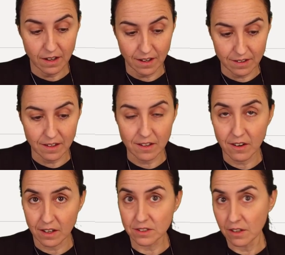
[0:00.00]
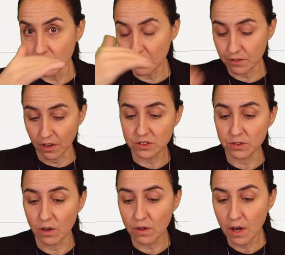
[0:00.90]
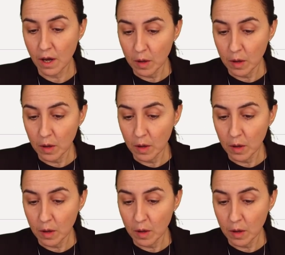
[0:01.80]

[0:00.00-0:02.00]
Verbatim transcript: and they are actually on the first row.